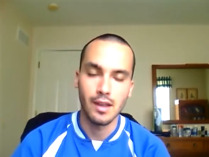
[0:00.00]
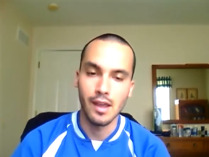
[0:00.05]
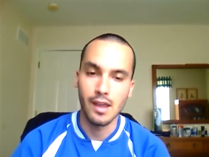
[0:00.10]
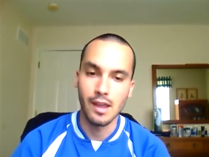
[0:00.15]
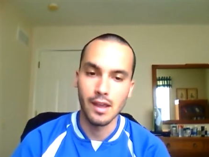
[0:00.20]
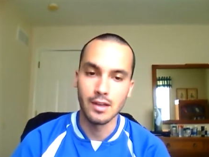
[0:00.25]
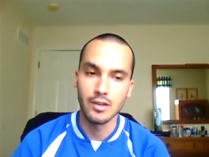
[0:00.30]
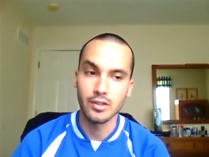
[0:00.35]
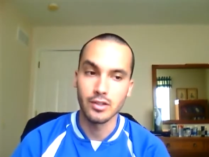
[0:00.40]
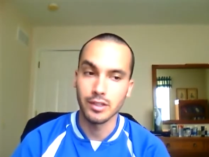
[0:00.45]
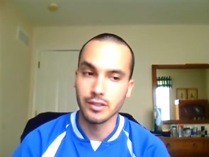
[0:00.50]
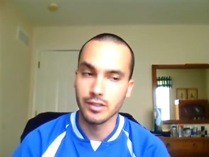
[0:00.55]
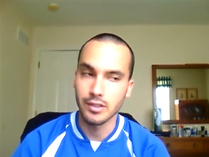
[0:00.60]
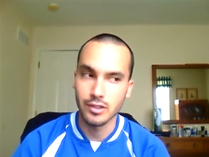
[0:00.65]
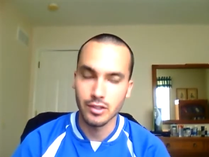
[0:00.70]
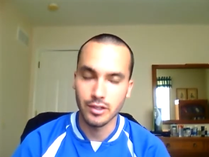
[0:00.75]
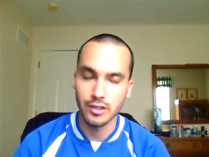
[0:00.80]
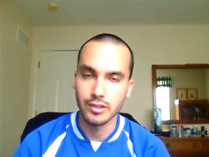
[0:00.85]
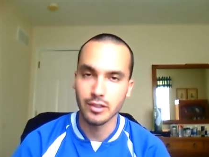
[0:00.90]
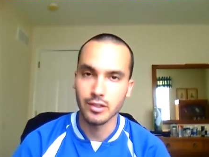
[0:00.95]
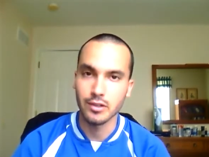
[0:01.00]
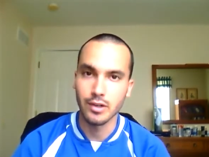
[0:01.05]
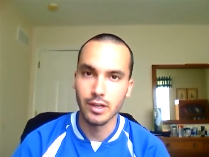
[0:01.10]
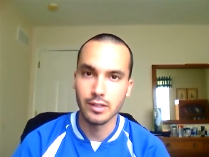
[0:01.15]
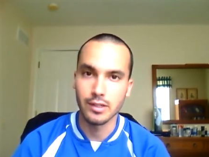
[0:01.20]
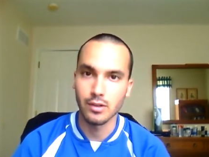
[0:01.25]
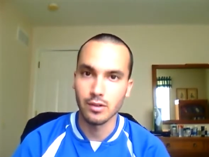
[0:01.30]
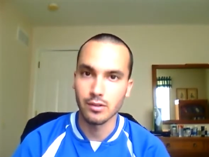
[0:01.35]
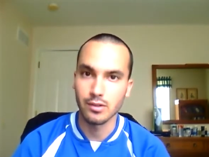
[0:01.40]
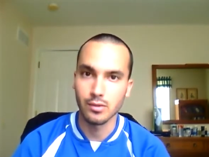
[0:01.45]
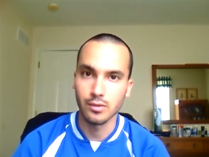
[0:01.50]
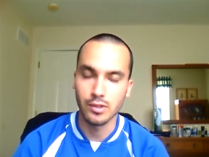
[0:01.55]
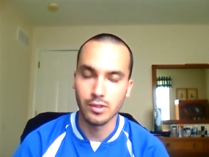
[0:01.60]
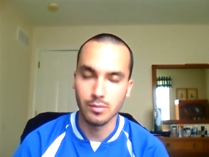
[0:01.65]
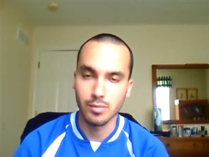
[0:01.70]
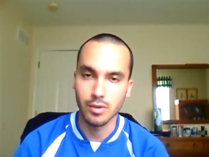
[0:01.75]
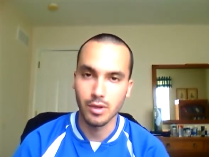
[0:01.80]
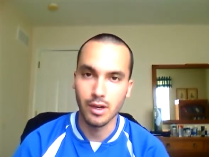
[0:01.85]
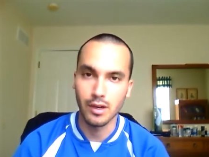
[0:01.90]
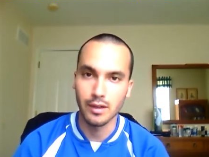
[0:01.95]
And Johnson & Johnson creates all sorts
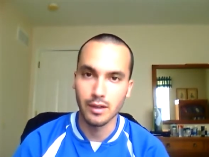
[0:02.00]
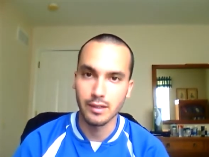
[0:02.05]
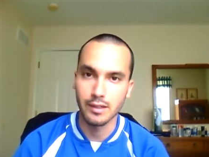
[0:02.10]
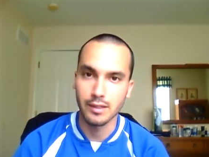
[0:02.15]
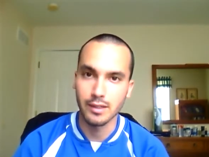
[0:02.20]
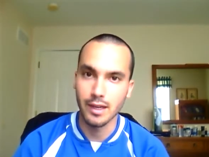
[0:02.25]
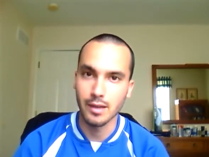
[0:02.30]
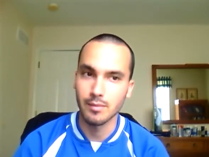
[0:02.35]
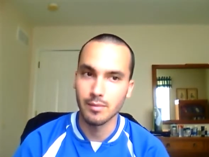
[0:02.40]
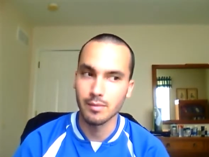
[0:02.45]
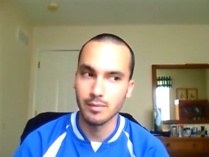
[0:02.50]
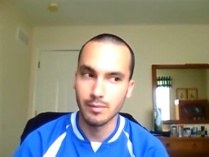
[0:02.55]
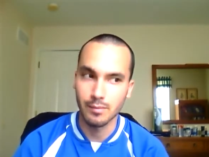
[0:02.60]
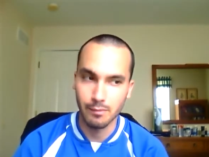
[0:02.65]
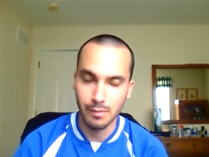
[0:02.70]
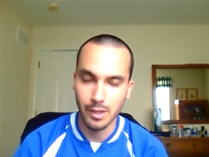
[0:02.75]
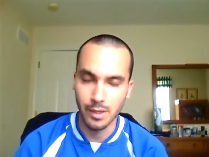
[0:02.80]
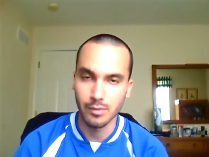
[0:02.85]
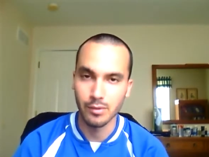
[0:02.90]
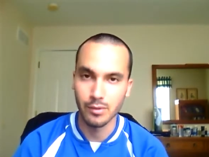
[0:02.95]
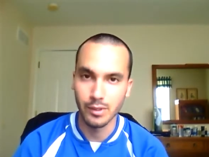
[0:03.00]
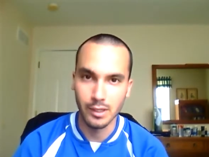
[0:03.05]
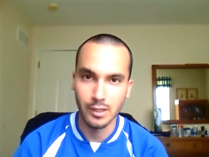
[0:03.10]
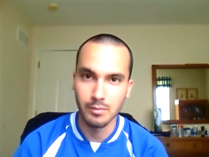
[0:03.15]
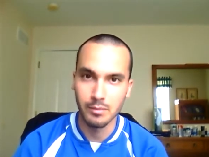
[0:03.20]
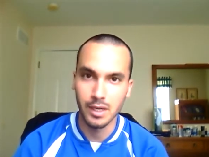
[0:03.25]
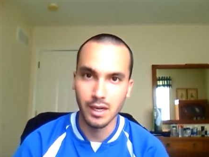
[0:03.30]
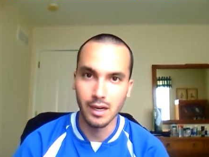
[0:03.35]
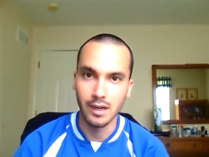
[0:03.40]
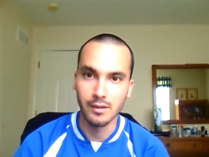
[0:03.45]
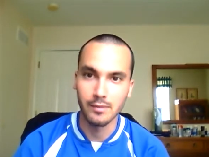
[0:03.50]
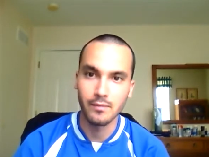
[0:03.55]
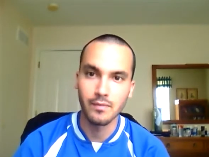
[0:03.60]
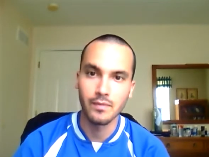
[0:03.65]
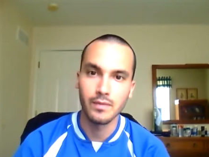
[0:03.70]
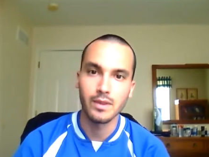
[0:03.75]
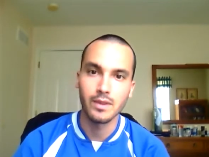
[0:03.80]
of products that people need to buy.